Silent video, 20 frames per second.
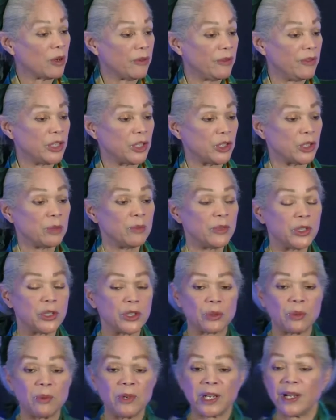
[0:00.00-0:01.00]
vision, which
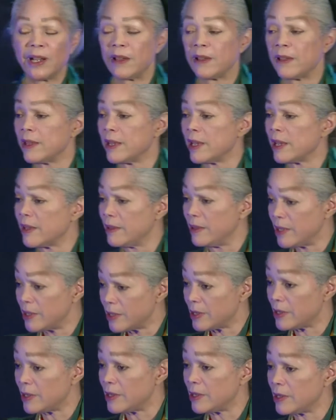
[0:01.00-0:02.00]
is what I think
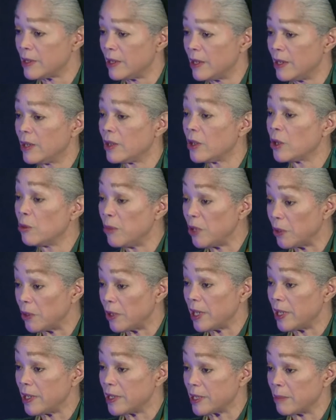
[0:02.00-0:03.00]
this
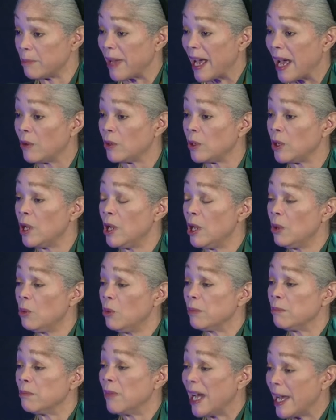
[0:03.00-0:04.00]
community is about,
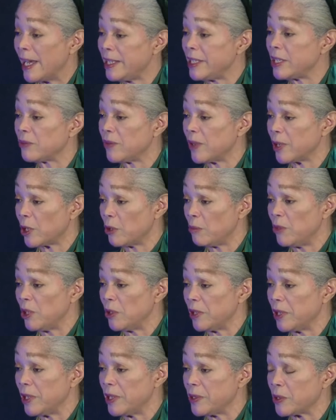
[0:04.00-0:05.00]
what my different
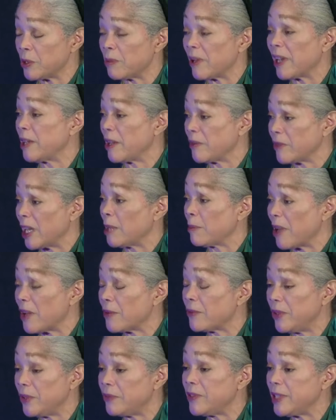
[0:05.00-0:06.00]
communities are about, and I've got about
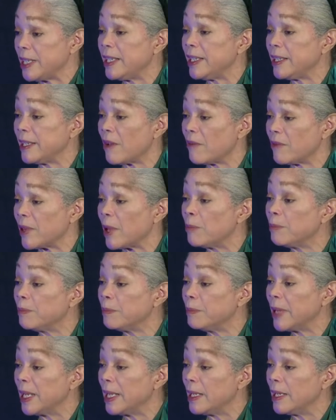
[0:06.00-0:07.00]
15 of them.
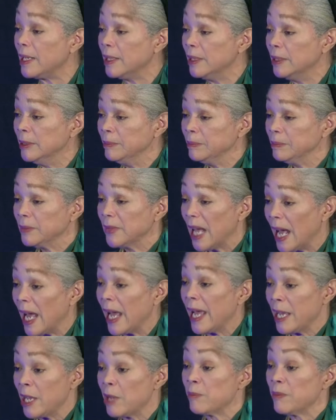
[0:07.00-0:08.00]
I
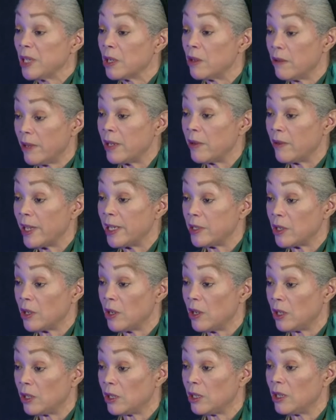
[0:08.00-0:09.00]
am the
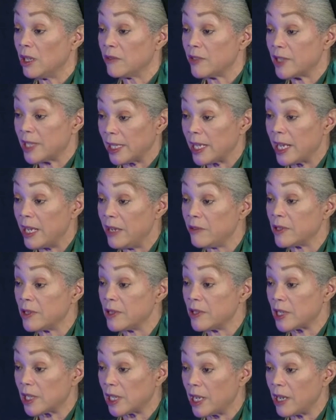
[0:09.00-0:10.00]
great-granddaughter of slaves
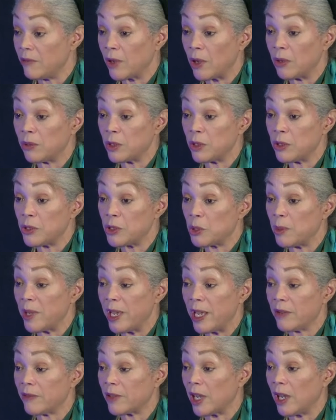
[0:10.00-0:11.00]
and slave owners. We
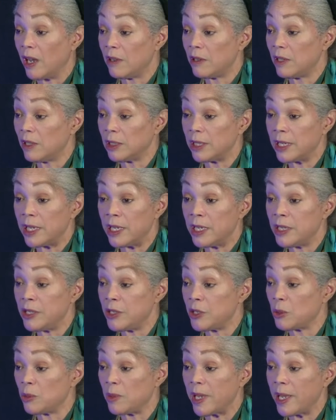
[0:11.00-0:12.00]
have
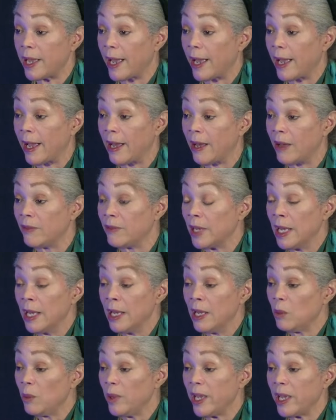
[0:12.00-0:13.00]
Congolese, we have
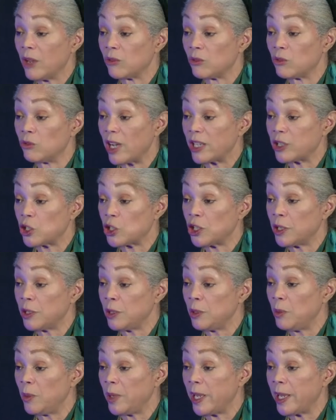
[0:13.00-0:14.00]

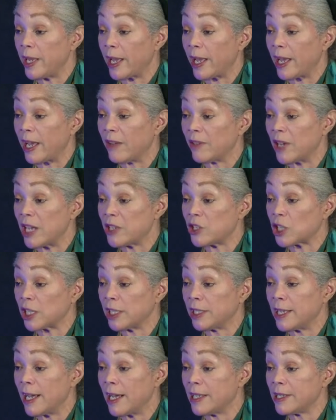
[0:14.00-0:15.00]
Russian, we have
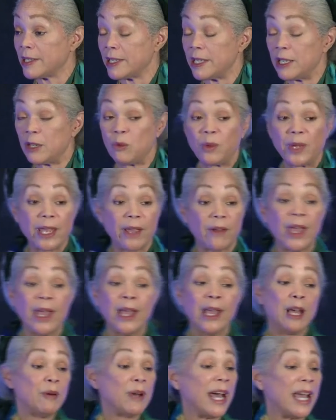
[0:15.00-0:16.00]
Ashkenazi,
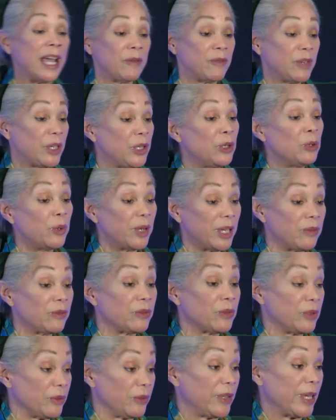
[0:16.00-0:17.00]
I have a UN
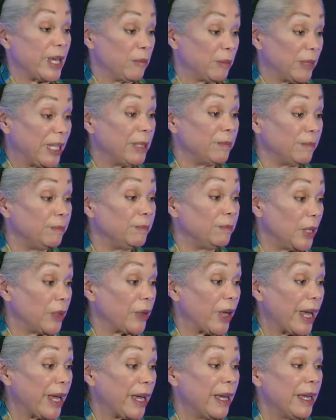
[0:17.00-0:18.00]
for a family,
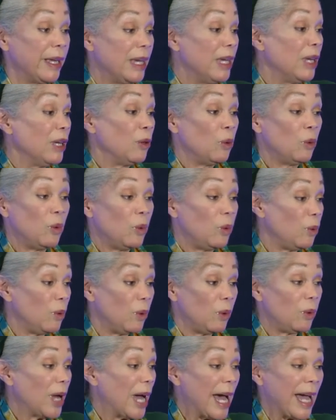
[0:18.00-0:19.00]
okay?
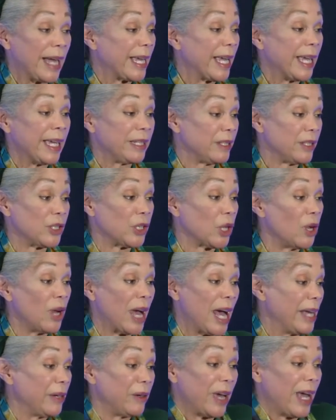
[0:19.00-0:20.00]
I
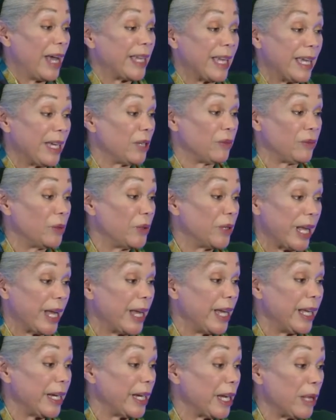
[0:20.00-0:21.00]
can't afford to
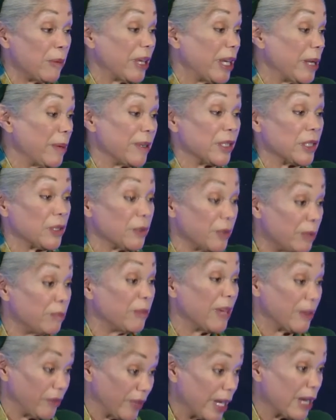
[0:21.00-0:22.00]
hate anybody because they're in
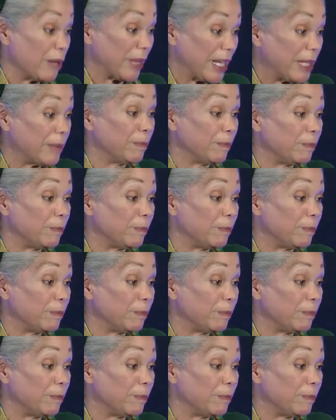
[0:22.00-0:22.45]
my family,